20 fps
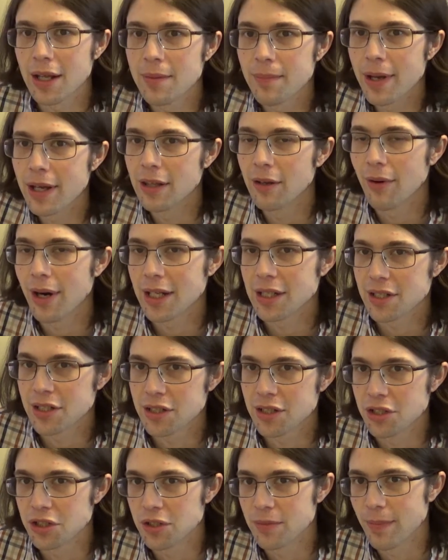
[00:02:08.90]
he made the right
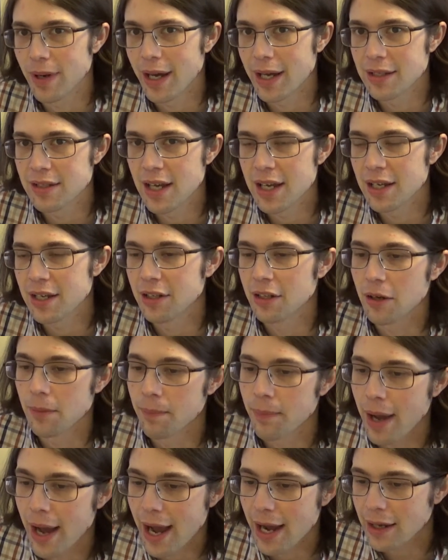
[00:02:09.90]
decision by taking her
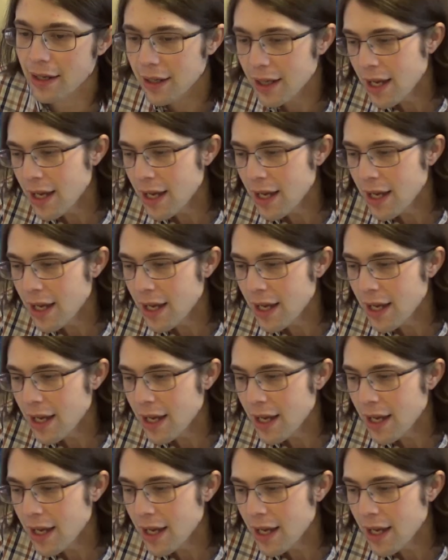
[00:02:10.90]
back.